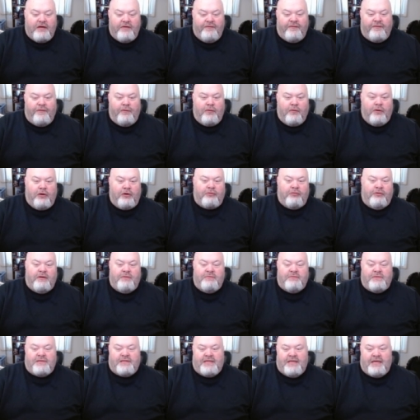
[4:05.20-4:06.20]
for
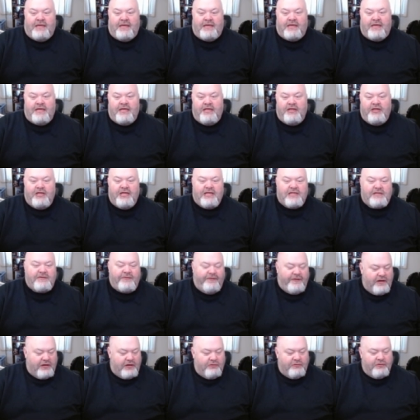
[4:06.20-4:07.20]
Kremzeek, this
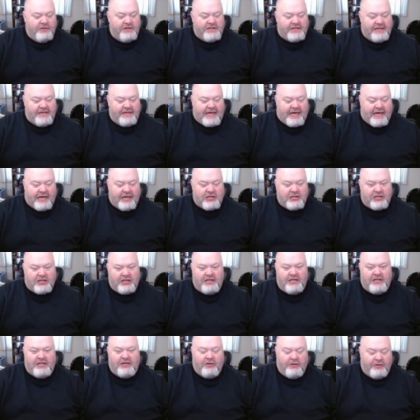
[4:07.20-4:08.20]
figure was
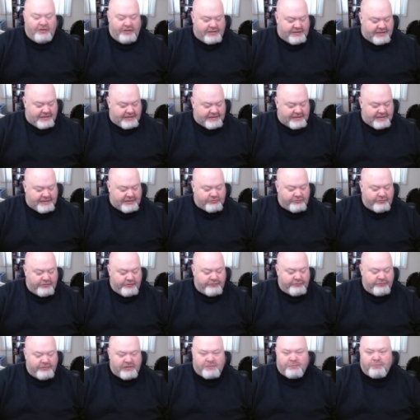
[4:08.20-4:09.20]
actually, or this accessory
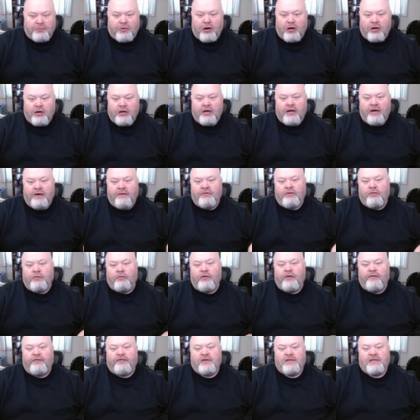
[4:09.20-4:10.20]
was part of the
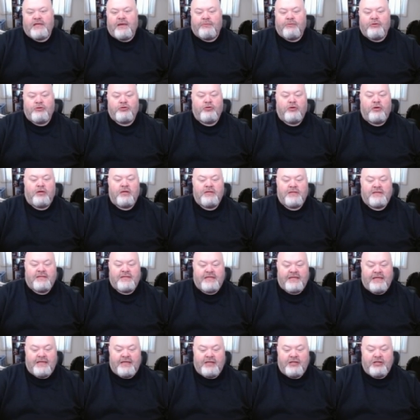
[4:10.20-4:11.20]
War for Cybertron
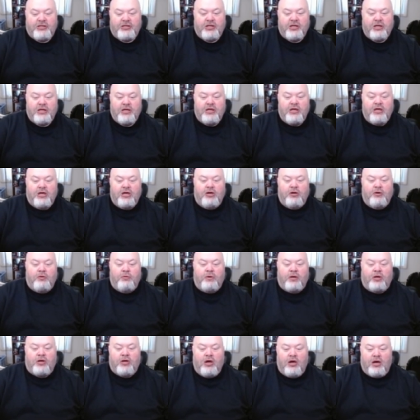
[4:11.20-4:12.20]
Siege
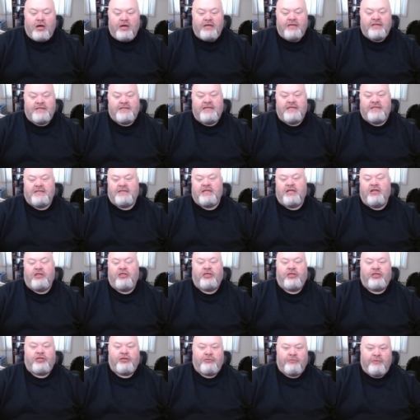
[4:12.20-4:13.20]
Reconnaissance
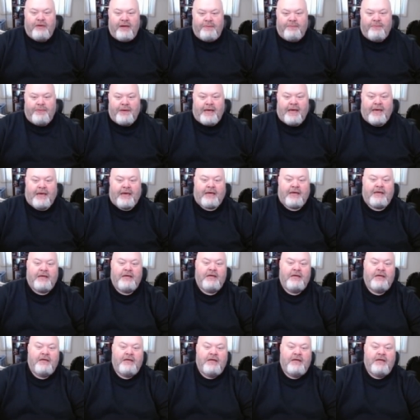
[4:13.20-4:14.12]
3 pack.